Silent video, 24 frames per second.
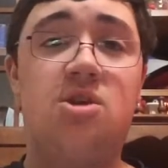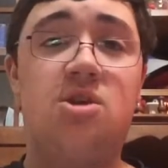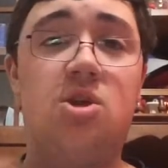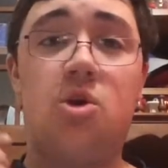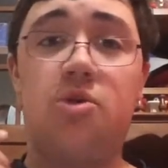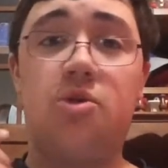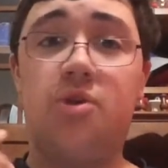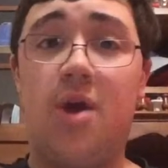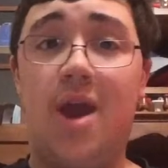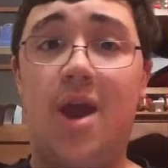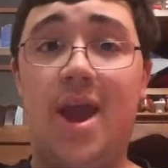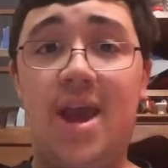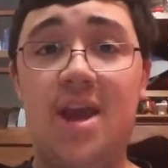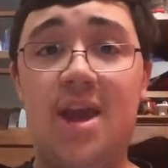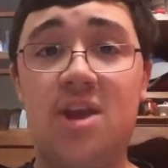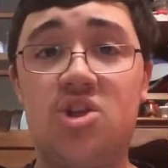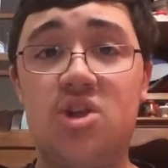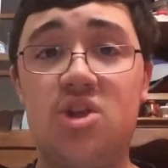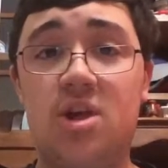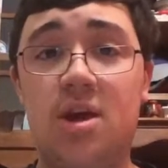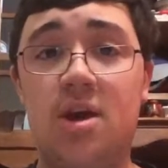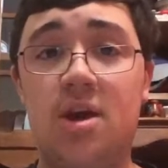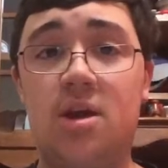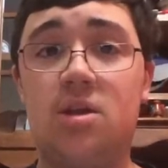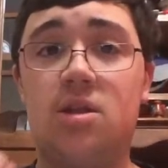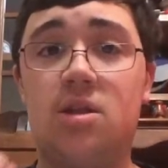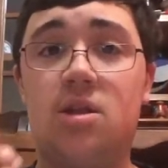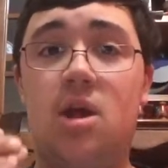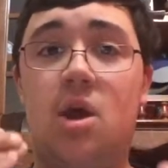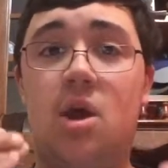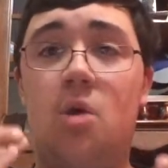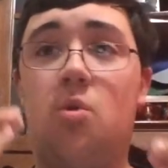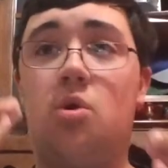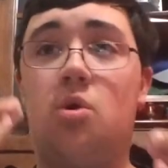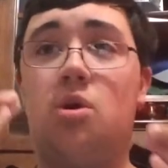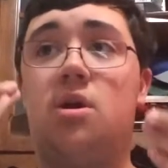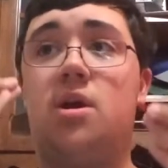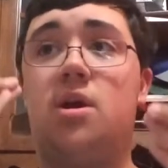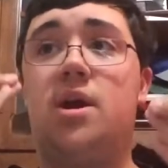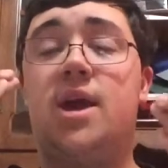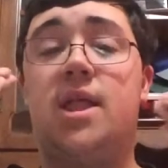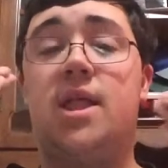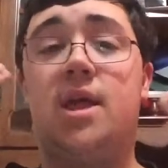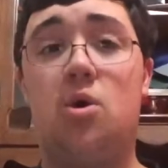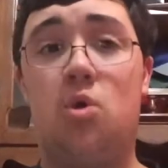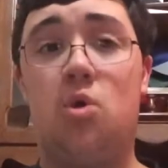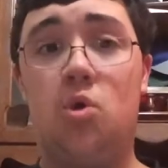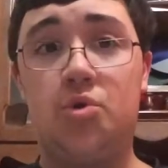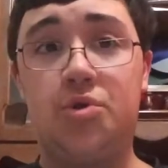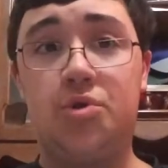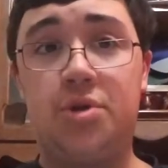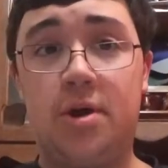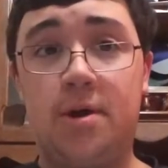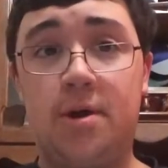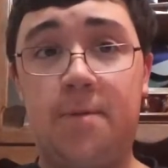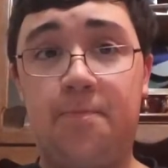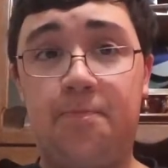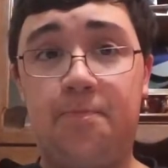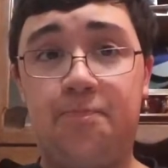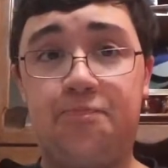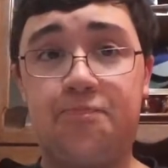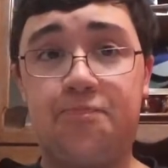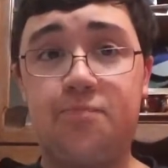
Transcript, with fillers: you know, they're aging, they were getting older,